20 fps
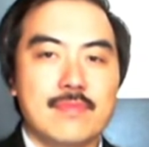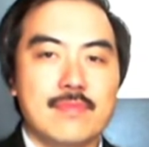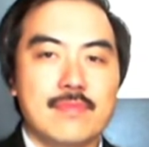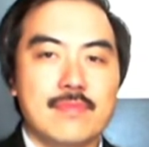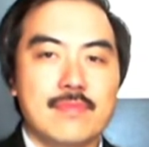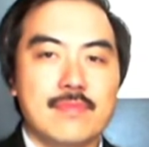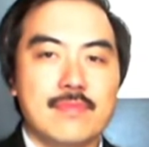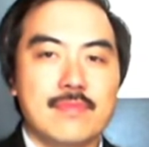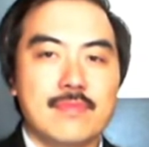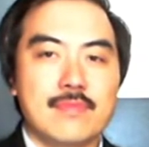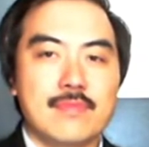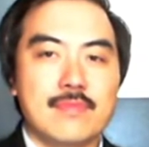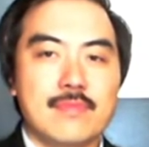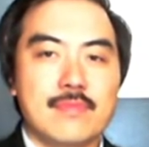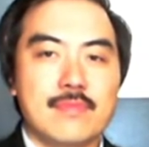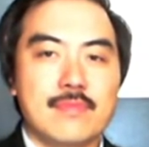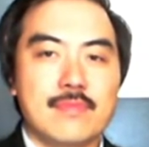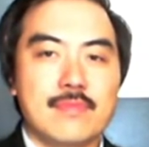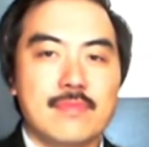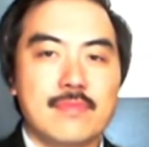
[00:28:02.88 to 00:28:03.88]

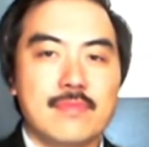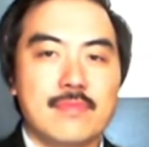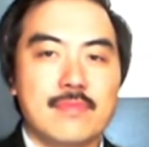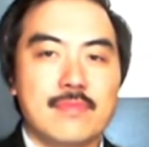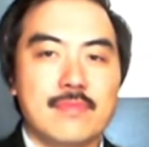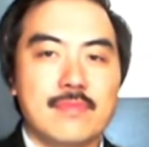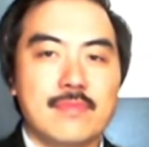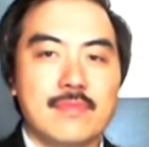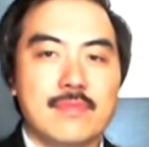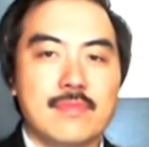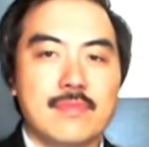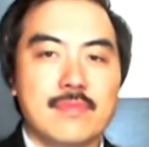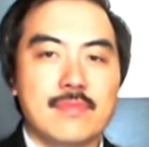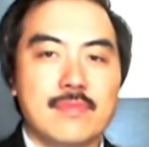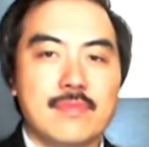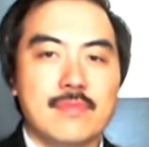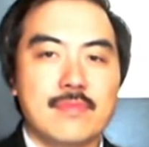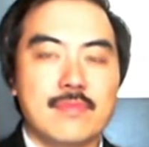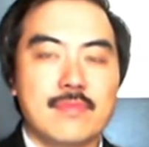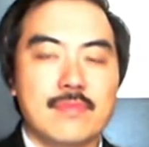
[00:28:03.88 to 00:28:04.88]

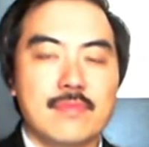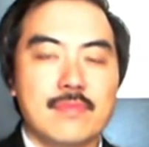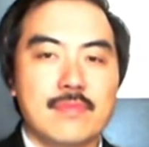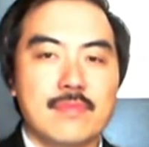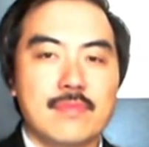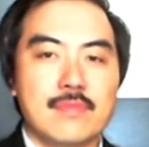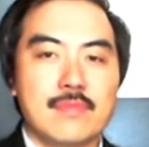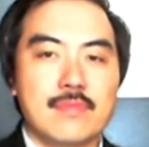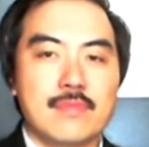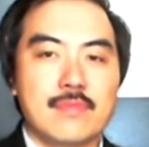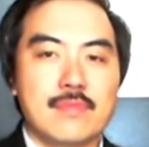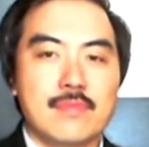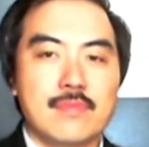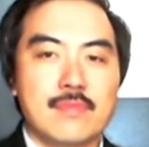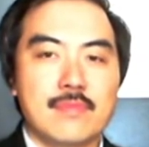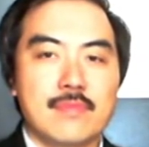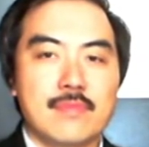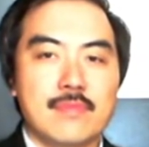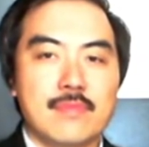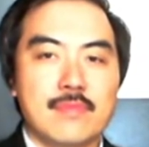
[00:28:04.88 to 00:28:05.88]

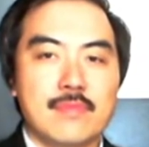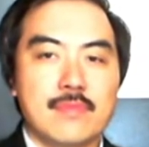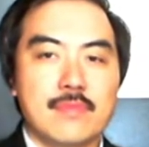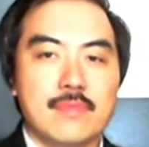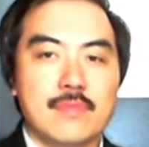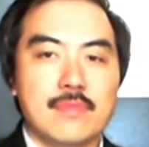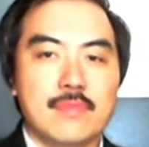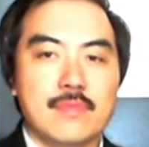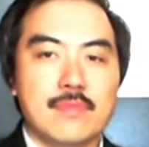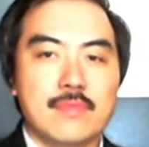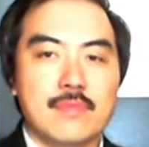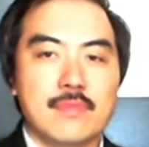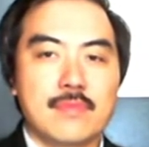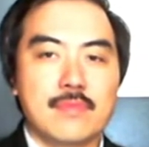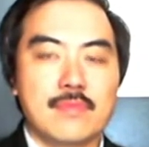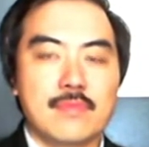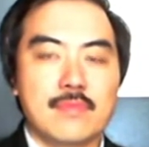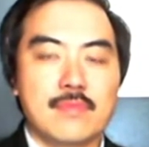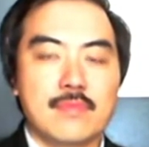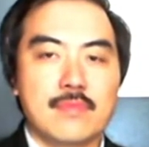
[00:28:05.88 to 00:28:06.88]

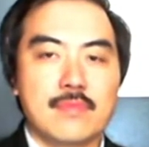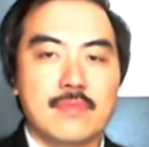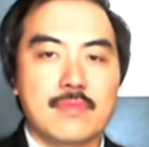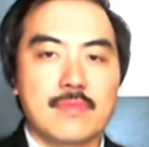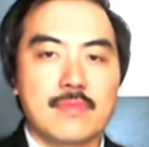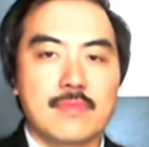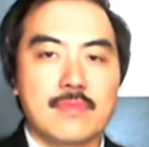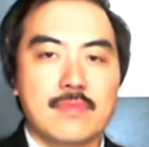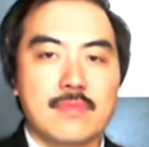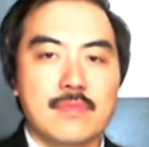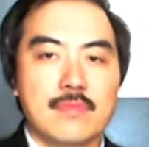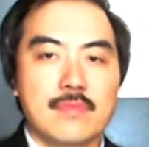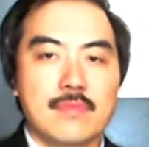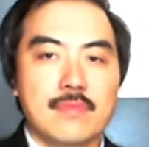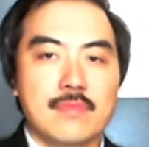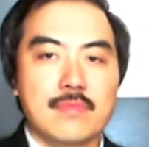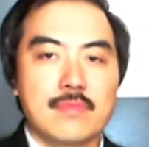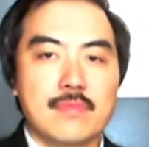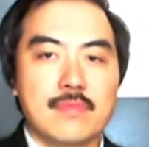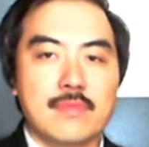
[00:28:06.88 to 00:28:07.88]

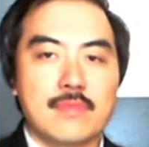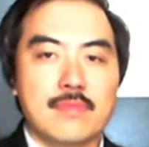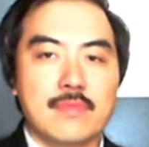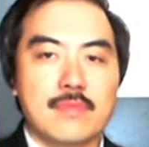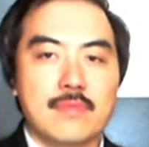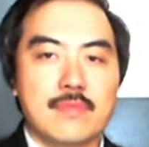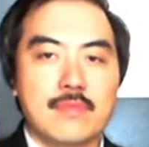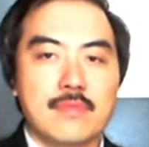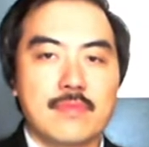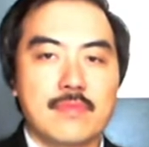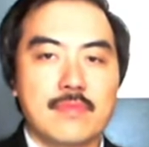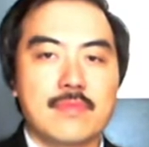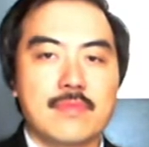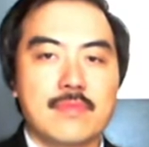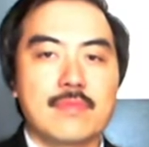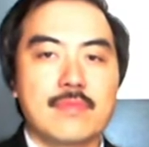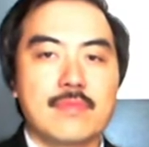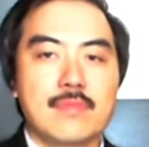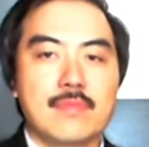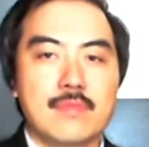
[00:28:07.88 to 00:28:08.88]

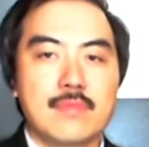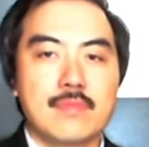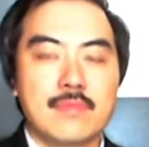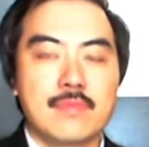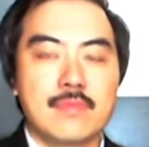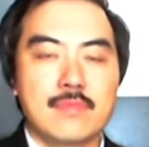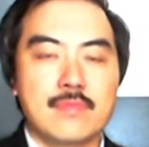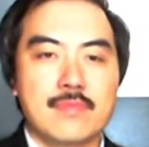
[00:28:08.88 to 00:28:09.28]
(silent)